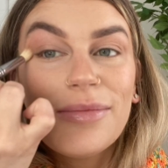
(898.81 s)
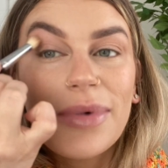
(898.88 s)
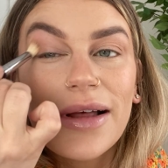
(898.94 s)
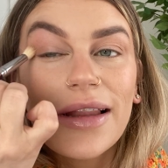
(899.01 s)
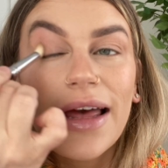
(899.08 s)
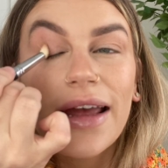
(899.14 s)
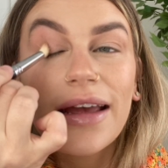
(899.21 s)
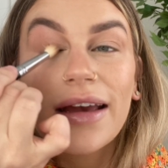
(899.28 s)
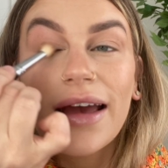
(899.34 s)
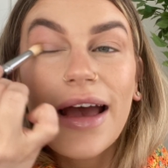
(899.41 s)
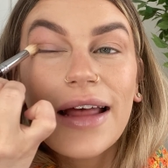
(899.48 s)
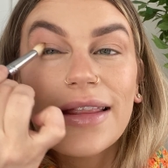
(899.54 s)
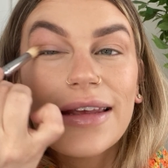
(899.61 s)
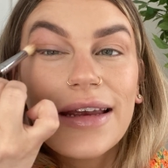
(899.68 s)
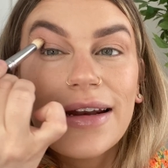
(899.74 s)
but like
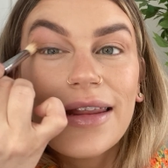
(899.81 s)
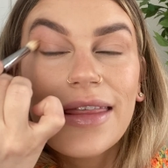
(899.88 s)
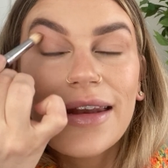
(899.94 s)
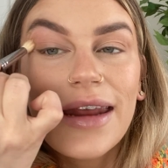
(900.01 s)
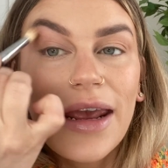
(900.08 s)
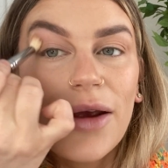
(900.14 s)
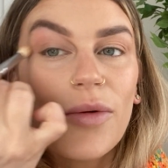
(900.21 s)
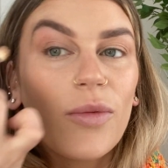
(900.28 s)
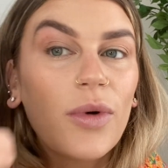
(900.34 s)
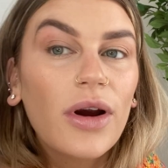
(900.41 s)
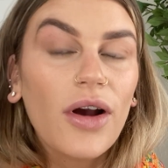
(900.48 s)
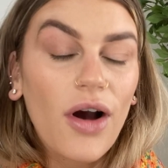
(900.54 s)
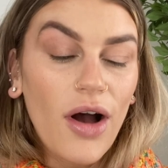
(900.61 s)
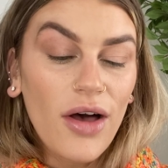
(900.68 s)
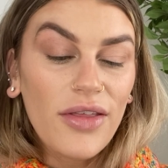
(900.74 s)
at the end of the day,
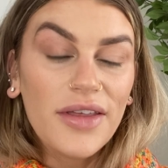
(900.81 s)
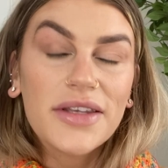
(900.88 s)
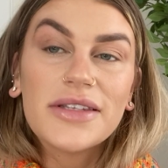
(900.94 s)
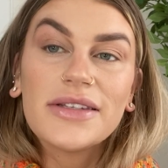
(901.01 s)
we're all the